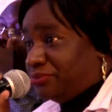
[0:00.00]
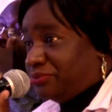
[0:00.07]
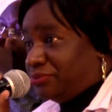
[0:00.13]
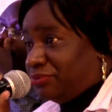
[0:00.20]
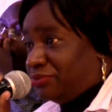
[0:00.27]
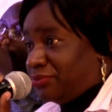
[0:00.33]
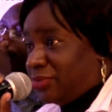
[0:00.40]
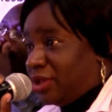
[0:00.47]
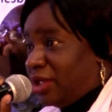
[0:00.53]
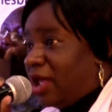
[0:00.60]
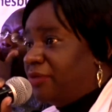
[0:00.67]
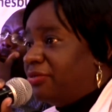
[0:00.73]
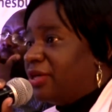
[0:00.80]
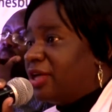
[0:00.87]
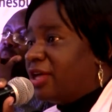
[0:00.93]
They just
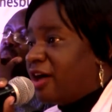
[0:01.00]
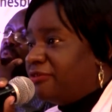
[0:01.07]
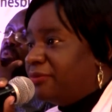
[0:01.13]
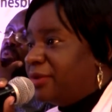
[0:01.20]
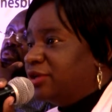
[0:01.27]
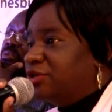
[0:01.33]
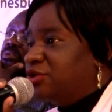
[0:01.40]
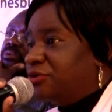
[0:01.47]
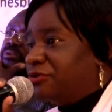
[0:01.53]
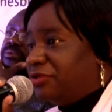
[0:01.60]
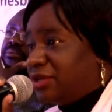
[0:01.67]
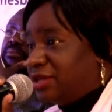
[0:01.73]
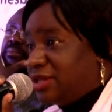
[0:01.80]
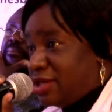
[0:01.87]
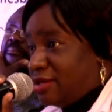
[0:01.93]
walked in,
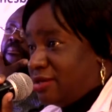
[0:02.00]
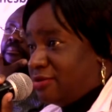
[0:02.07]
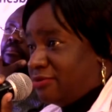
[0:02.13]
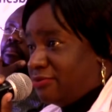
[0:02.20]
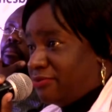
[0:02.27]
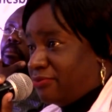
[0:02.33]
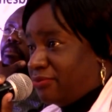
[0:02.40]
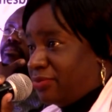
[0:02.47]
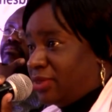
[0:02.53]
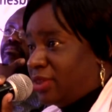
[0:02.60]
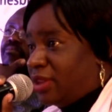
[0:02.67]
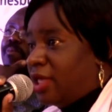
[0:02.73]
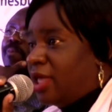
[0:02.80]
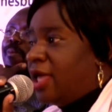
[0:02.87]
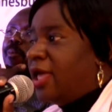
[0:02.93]
presented
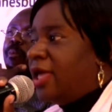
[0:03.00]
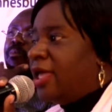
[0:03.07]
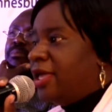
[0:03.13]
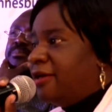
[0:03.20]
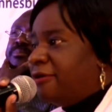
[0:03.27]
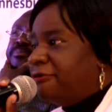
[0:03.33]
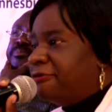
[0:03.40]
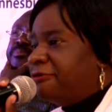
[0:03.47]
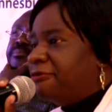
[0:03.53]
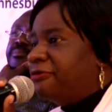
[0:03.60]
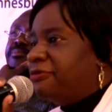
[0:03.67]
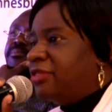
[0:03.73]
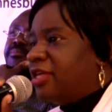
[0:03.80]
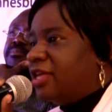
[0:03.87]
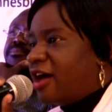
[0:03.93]
their identification,
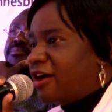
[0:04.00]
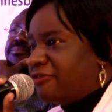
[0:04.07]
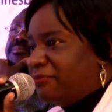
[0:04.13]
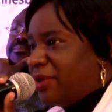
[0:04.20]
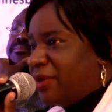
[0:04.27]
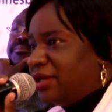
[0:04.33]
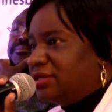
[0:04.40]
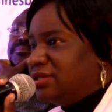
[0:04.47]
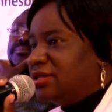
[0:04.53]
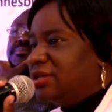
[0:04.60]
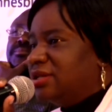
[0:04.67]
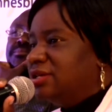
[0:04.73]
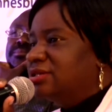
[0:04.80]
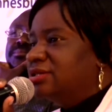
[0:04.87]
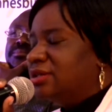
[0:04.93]
picked the
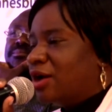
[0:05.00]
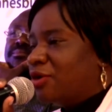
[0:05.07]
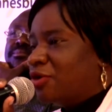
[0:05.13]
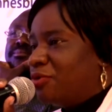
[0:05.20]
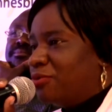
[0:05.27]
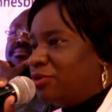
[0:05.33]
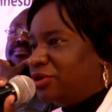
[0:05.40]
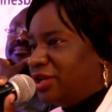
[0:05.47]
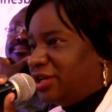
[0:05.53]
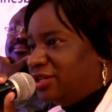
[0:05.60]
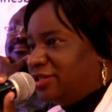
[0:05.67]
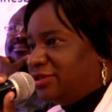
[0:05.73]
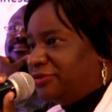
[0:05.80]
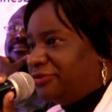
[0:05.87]
gear, walked out.